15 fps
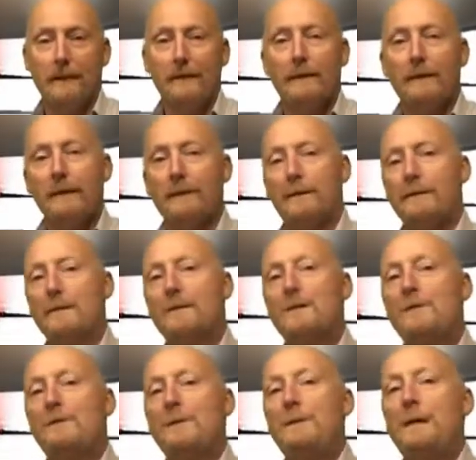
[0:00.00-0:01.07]
Now, it's a
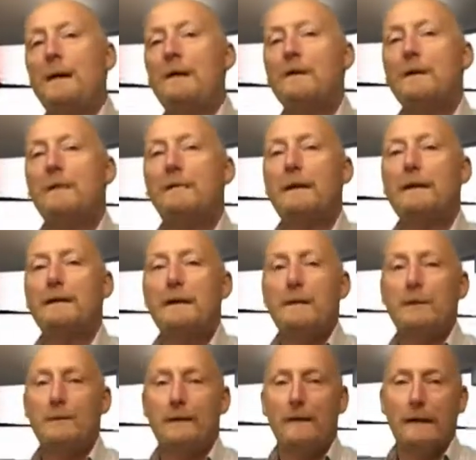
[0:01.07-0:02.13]
sweeping
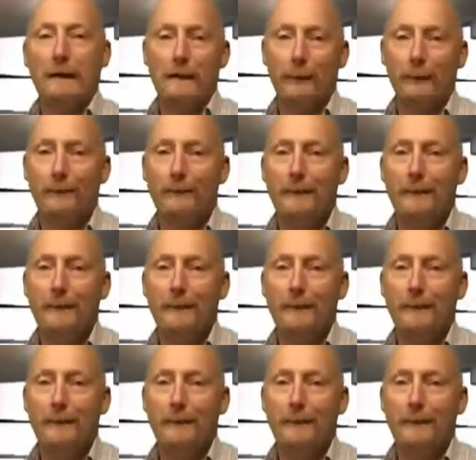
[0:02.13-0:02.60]
generalization, I know,